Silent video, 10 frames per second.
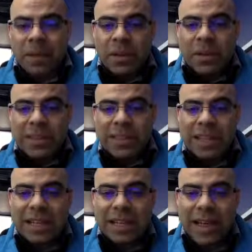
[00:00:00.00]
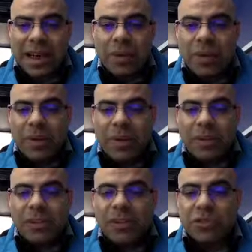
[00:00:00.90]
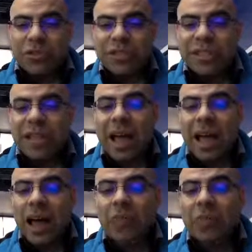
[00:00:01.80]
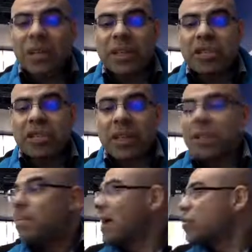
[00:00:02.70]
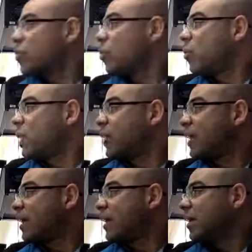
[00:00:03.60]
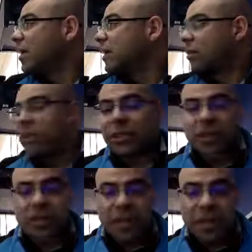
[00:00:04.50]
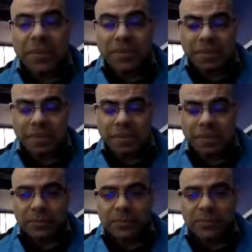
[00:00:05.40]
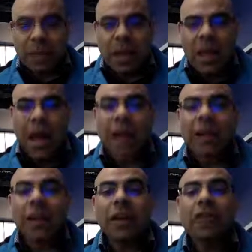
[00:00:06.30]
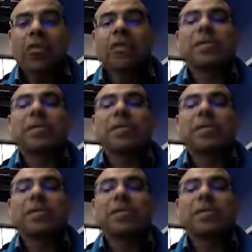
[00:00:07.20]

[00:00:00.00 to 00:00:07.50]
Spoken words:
you can see that we're asking you to start with a G major chord over here. So it's got the G. And in order to